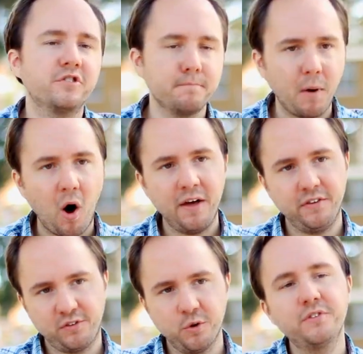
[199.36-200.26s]
you can buy
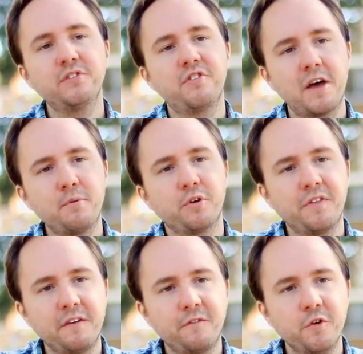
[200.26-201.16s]
the sauces that they put
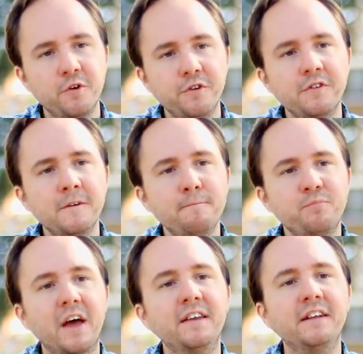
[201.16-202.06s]
on their food.
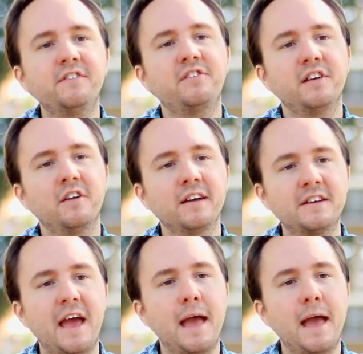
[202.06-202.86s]
They need to sell like an